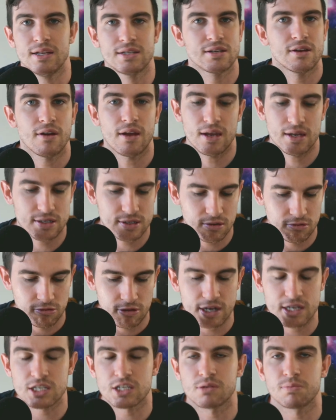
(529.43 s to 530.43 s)
a
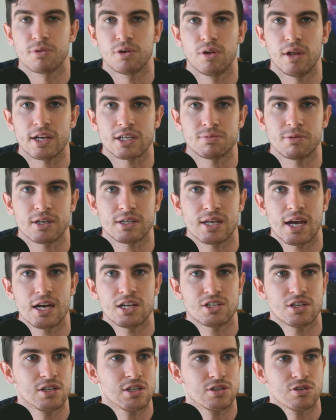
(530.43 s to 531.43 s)
reasonable
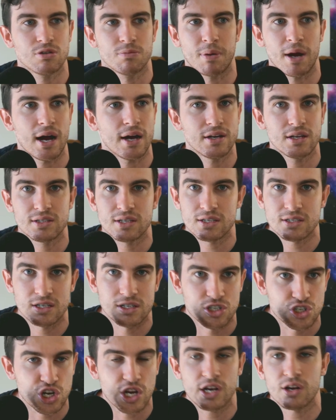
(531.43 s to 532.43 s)
expectation is your partner doesn't
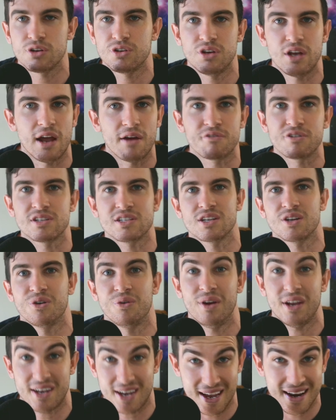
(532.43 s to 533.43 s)
cheat on you every single
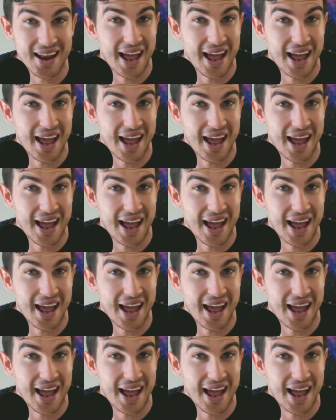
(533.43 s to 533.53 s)
weekend?